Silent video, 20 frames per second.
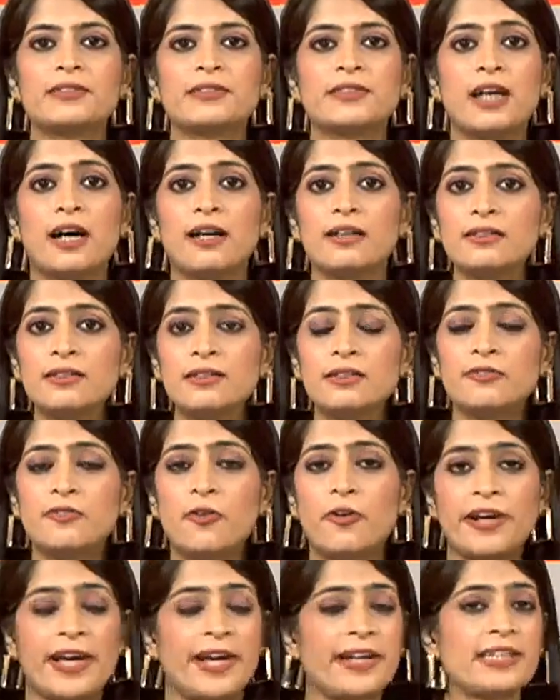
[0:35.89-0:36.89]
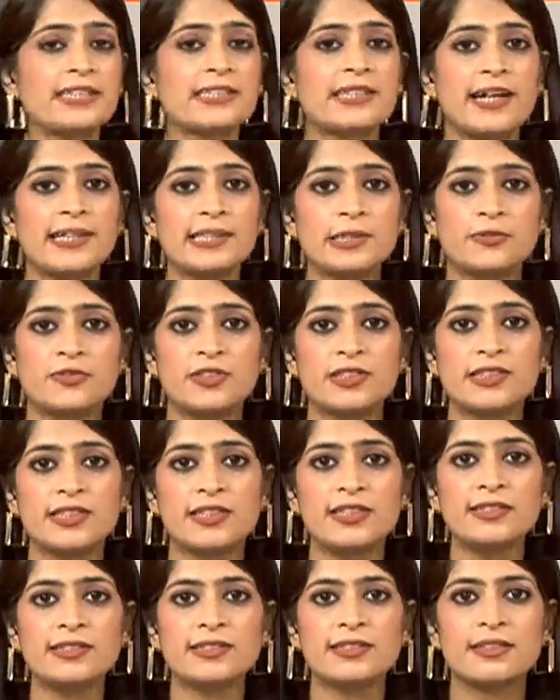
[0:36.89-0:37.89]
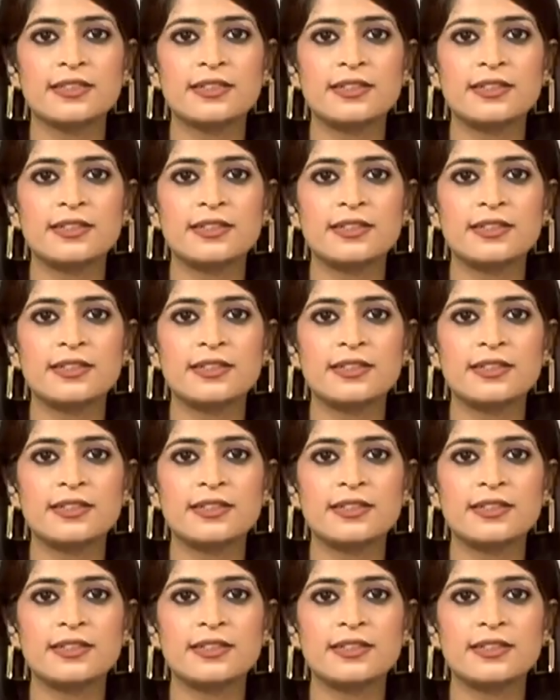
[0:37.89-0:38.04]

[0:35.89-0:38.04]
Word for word: tongue for any signs of disease.